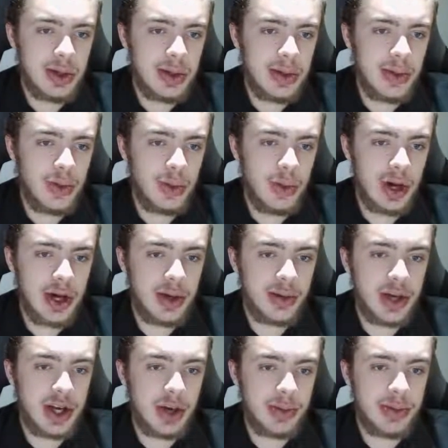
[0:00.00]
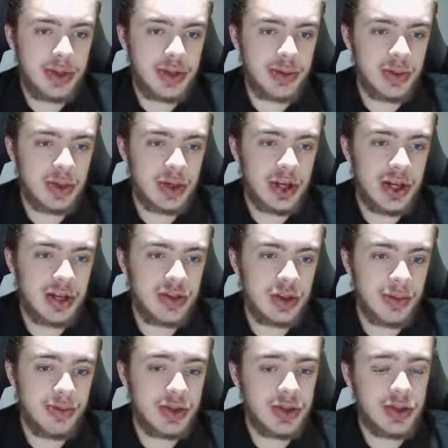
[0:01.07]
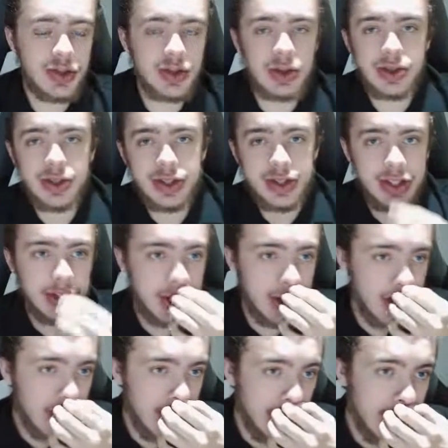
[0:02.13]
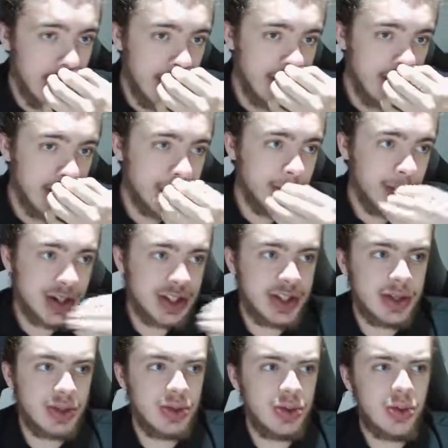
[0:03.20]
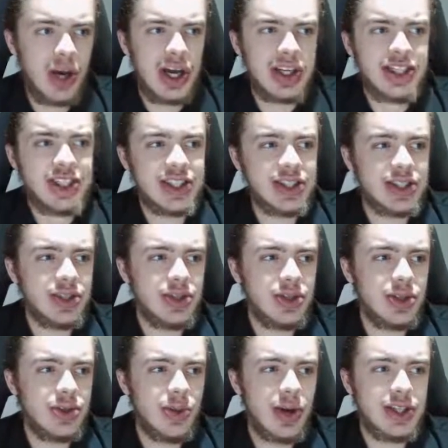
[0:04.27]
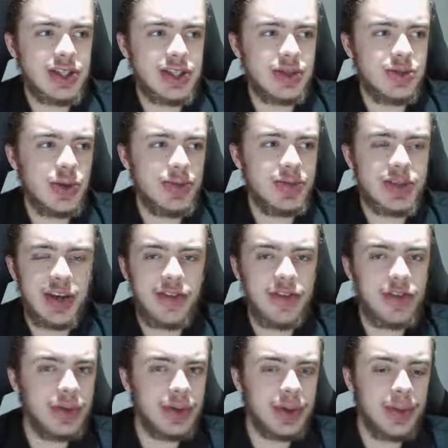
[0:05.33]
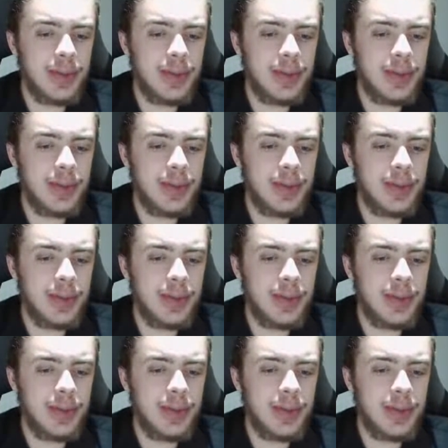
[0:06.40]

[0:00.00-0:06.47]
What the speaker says: Why are we helping you to earn airdrops? So you see, you might say, well, why is this website free?